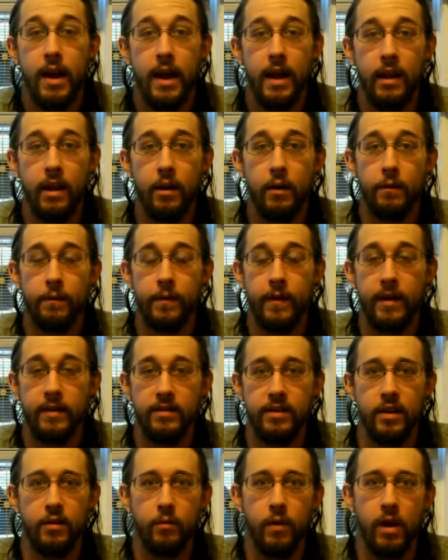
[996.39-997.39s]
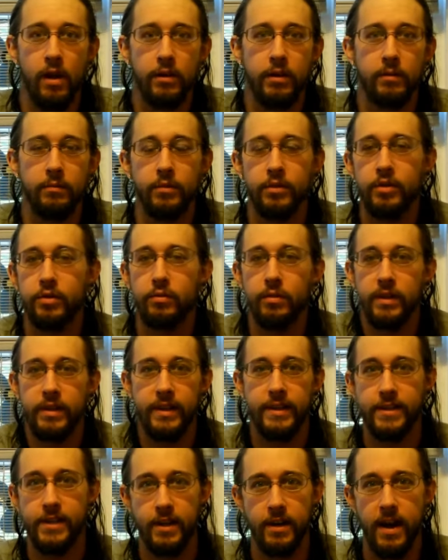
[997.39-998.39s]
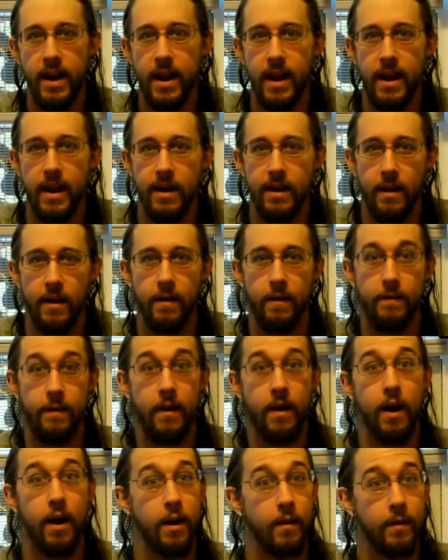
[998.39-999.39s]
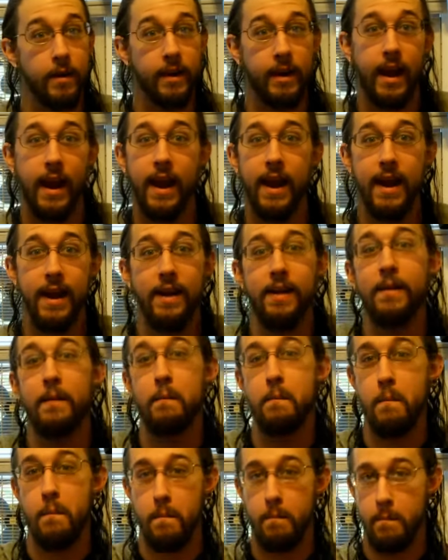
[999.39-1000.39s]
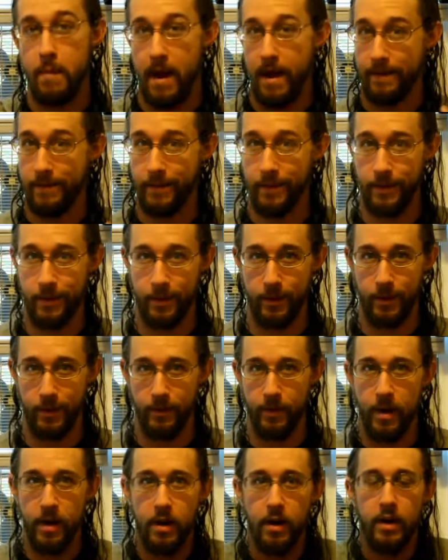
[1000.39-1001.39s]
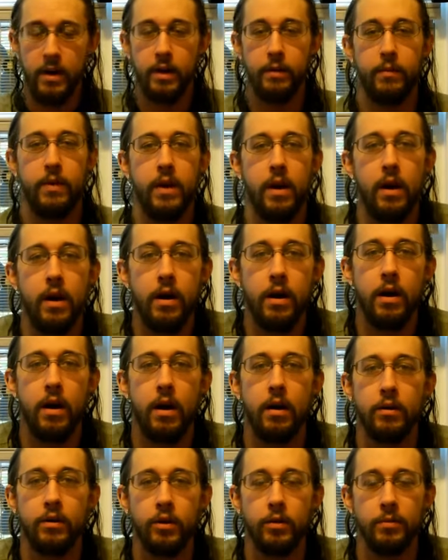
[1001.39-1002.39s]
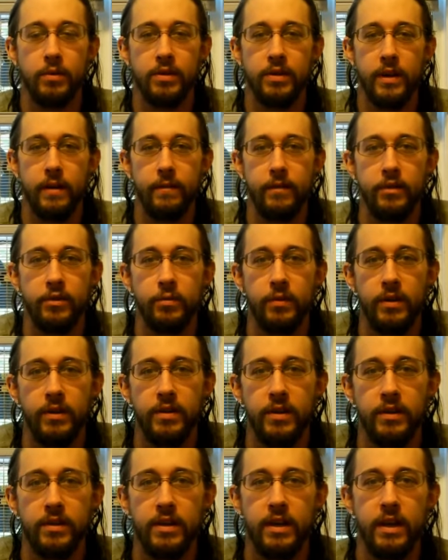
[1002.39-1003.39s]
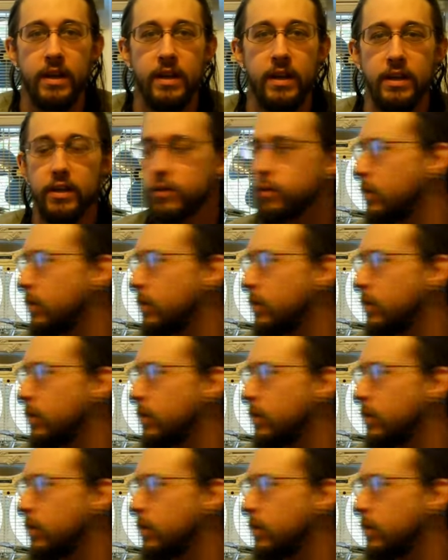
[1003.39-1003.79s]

Hello friends, and welcome to edition 8 of Hurricane Matthew. Here we are, October 7th, 2016 at